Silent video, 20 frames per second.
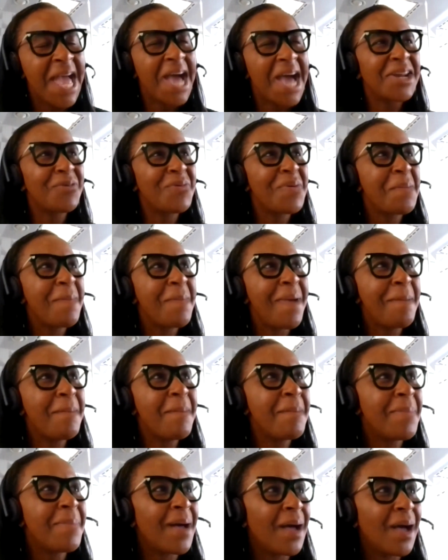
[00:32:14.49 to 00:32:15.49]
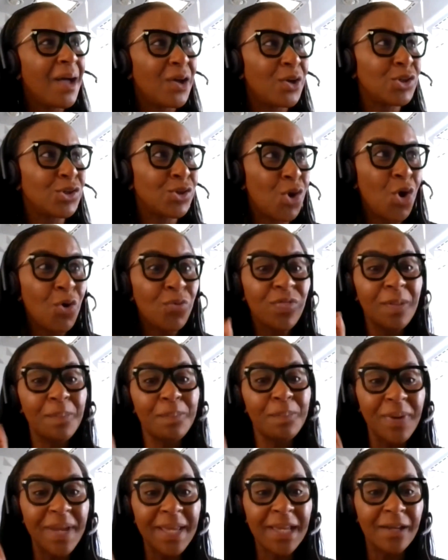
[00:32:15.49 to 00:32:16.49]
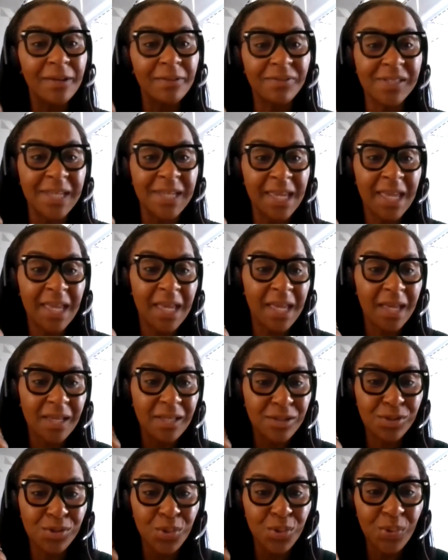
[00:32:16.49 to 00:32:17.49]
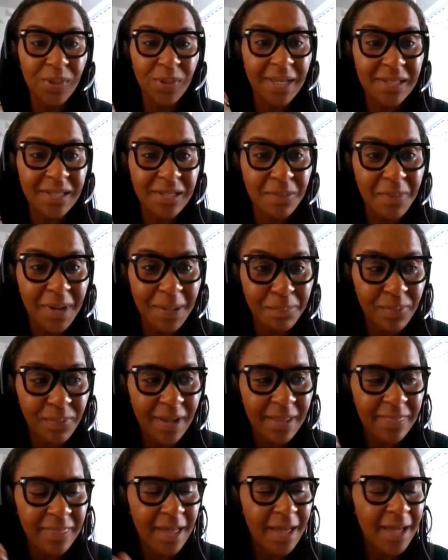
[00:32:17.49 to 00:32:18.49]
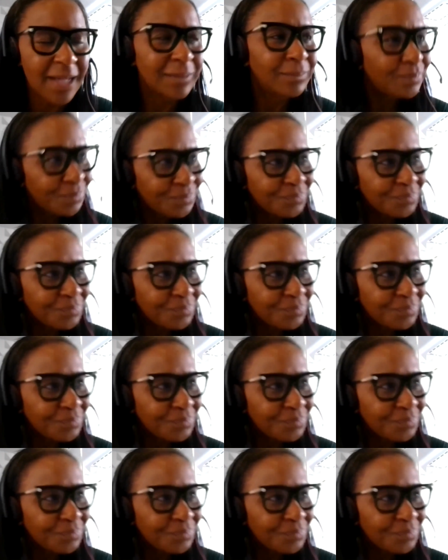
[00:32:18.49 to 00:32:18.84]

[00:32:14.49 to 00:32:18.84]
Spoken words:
And I remember on the brink of tears talking to my brother,